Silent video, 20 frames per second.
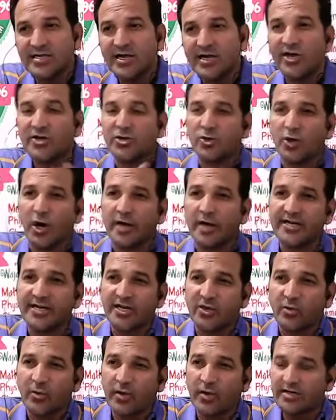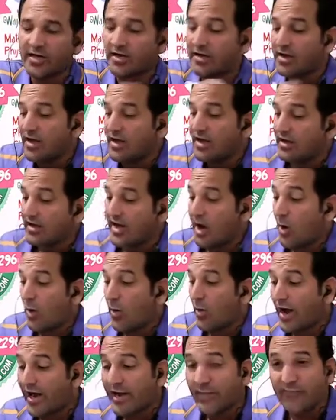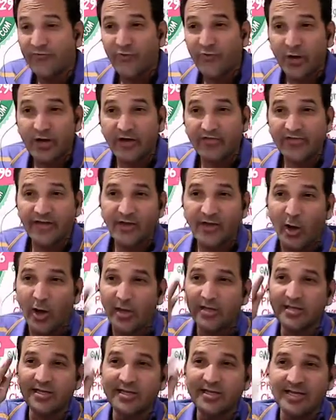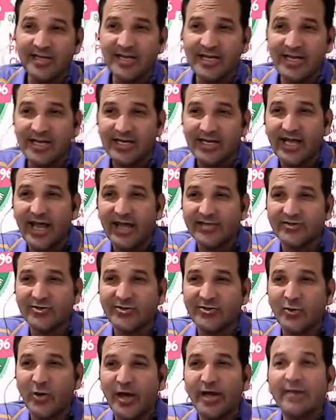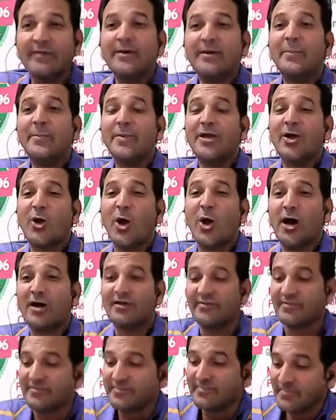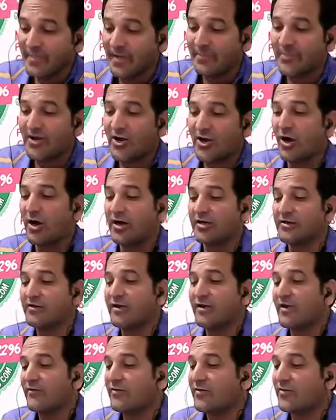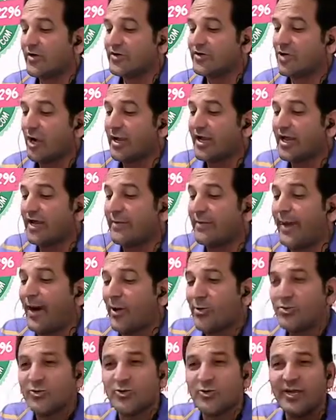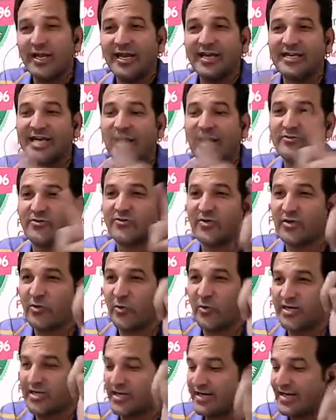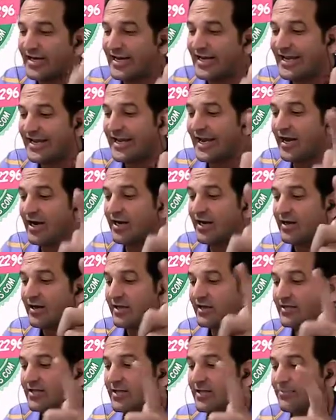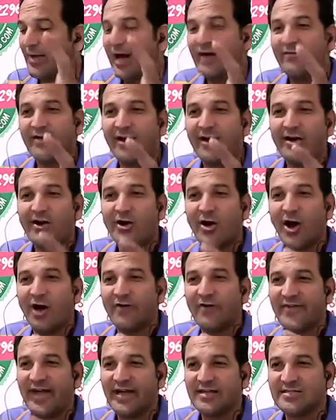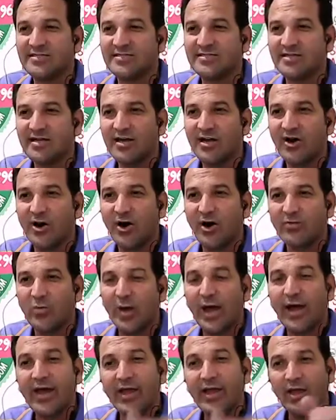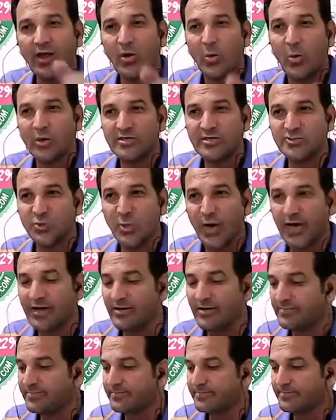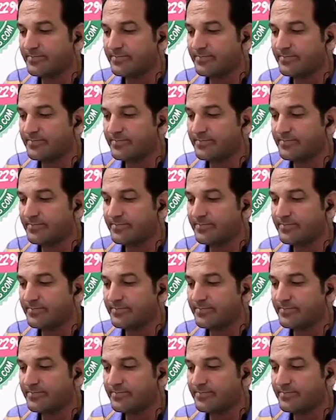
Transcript: quadratic equation. Now why I'm focusing on the x square? Because we were talking about three types of equation. Linear, the power of x on y was 1